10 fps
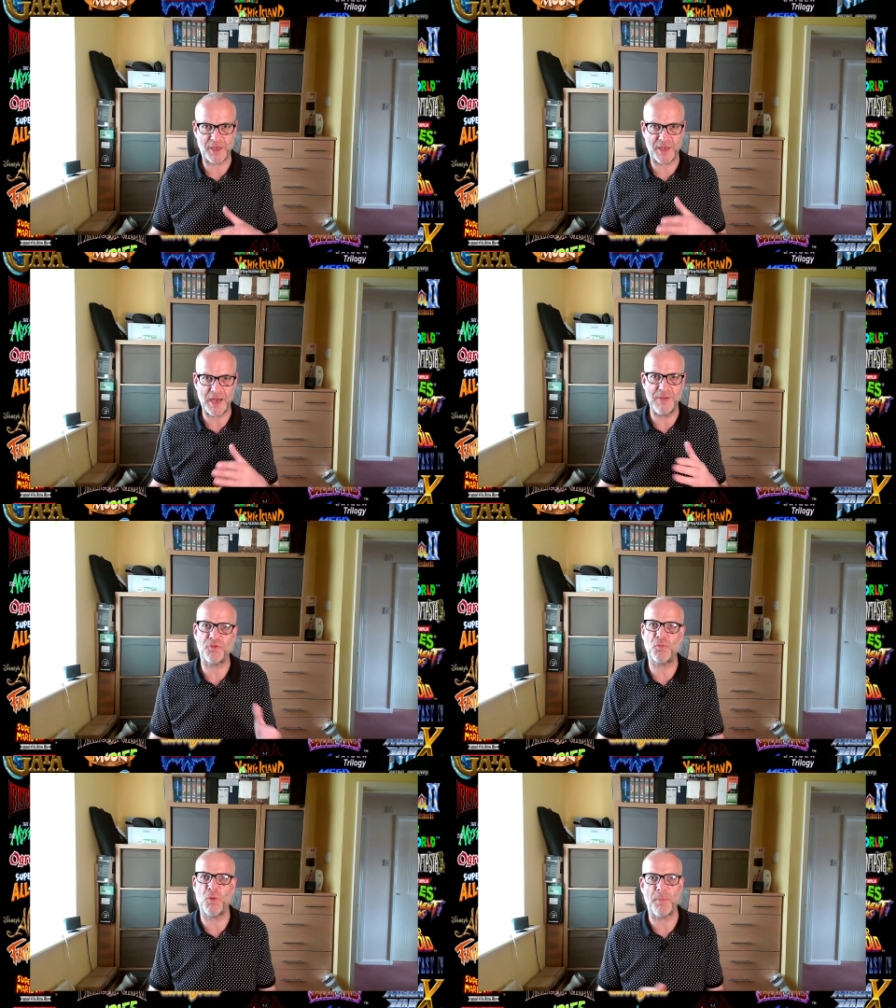keep
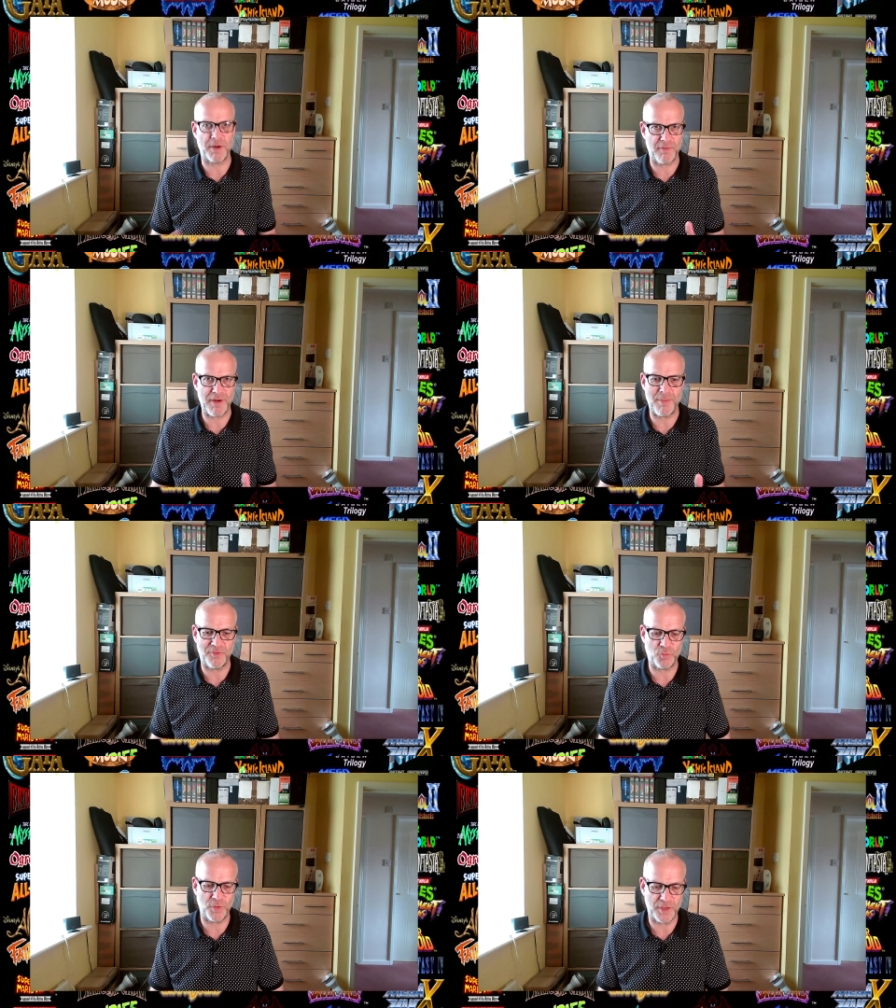swapping around
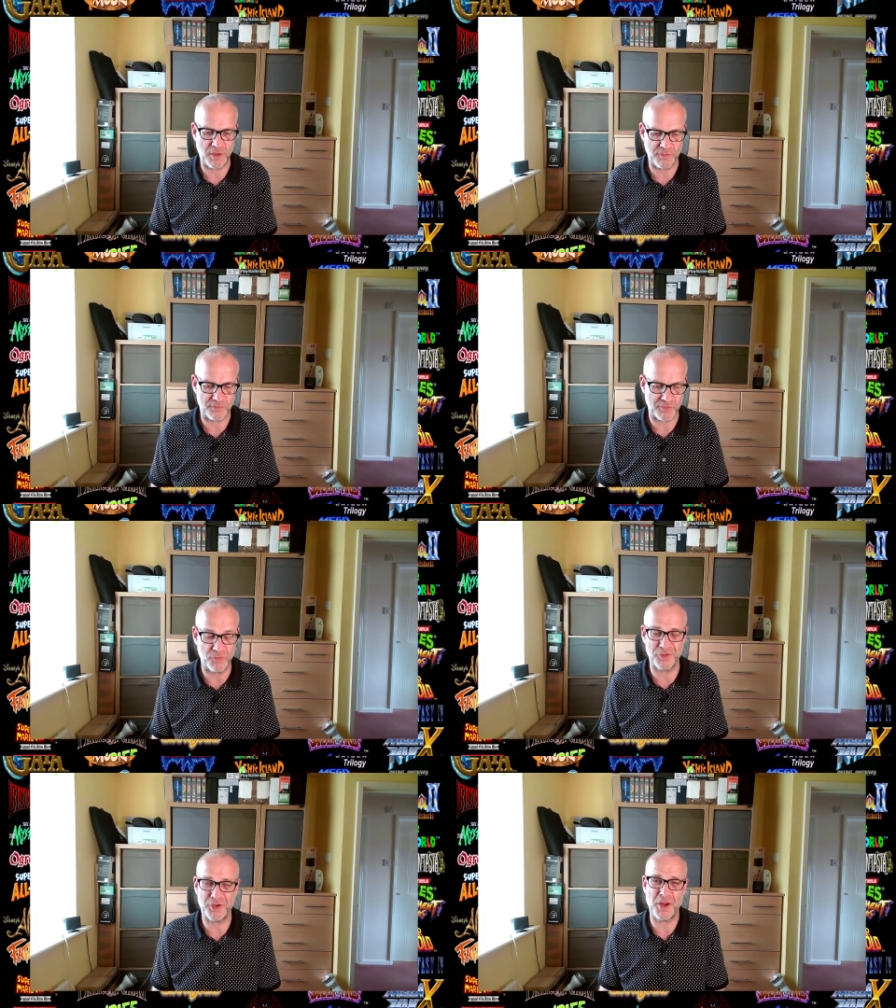between
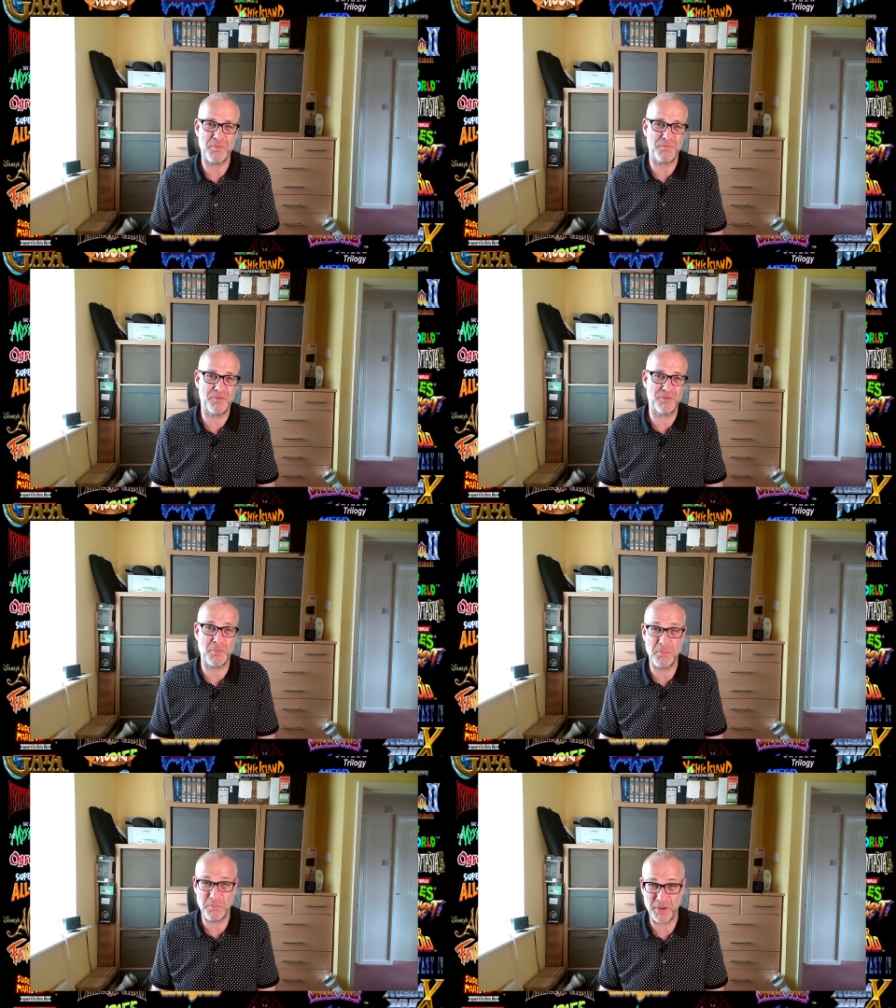consoles. I know
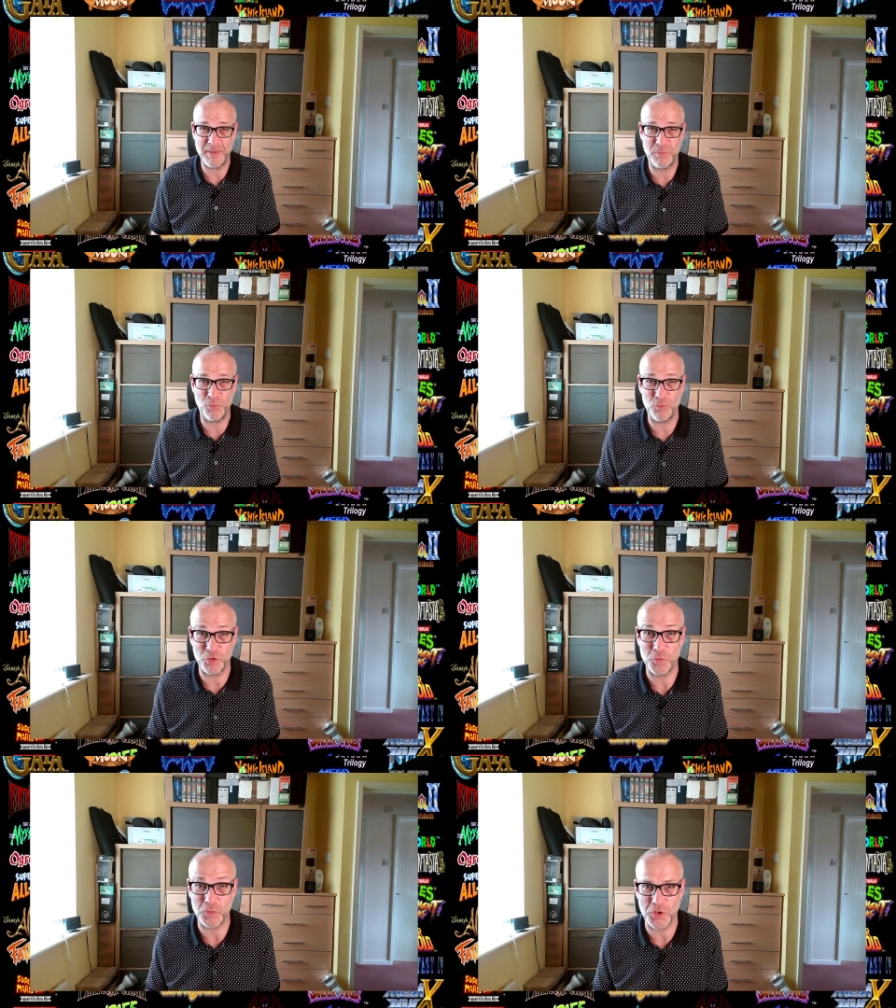some people
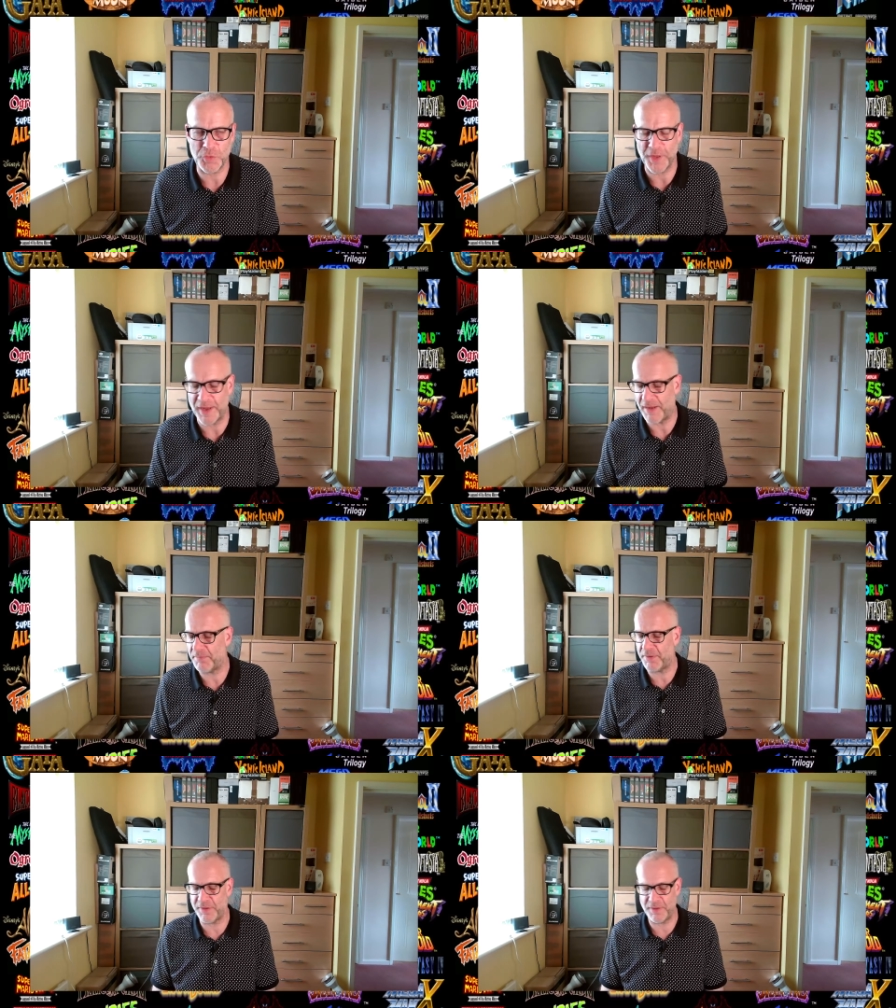do that,
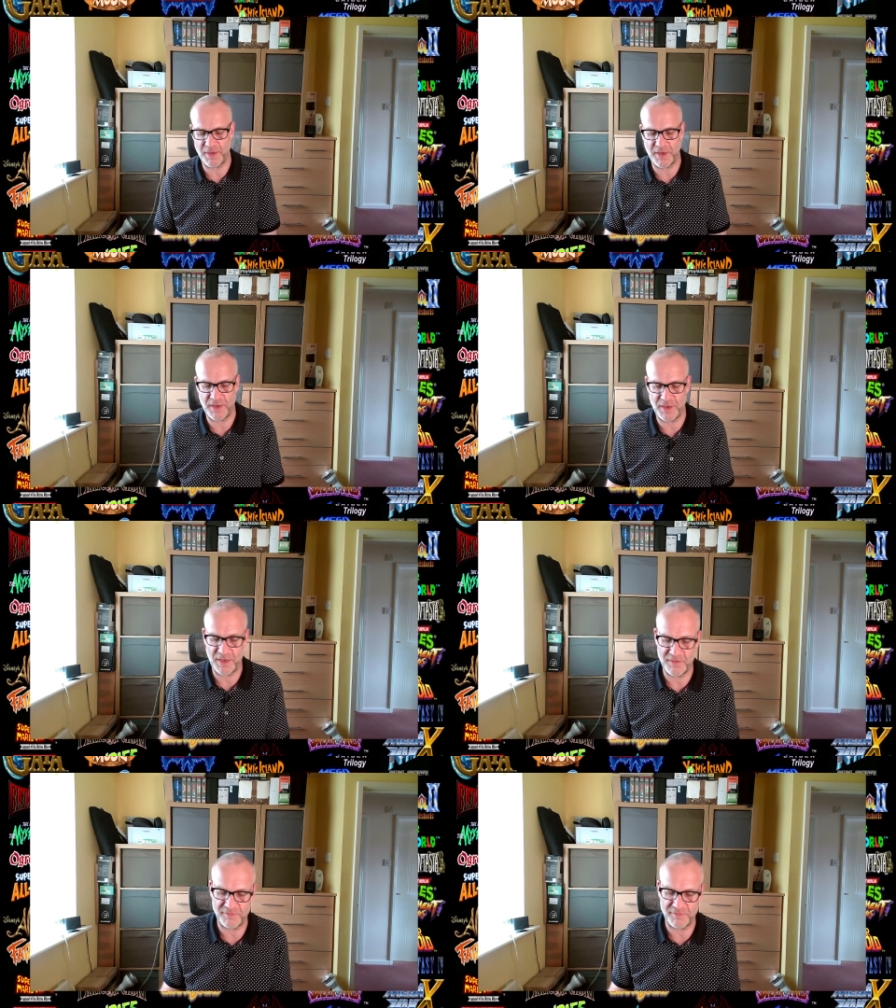but it's a